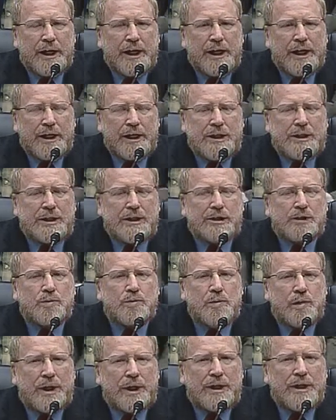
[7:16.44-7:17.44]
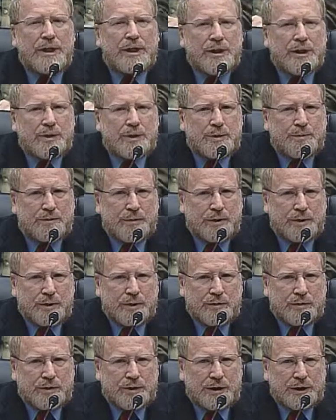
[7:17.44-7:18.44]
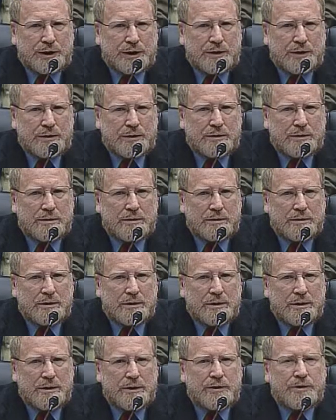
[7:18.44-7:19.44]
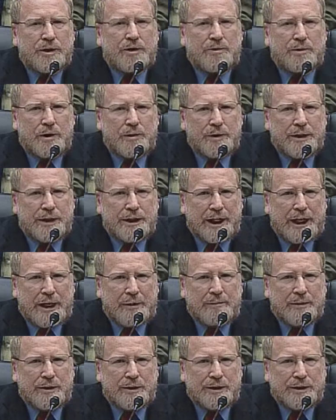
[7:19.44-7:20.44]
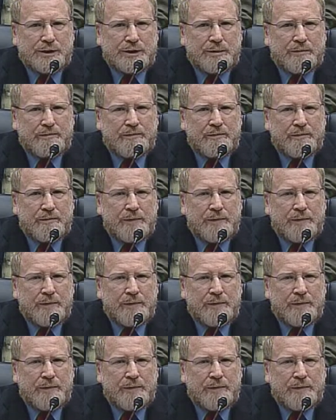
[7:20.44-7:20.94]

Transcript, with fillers: It is what is producing the crony capitalism.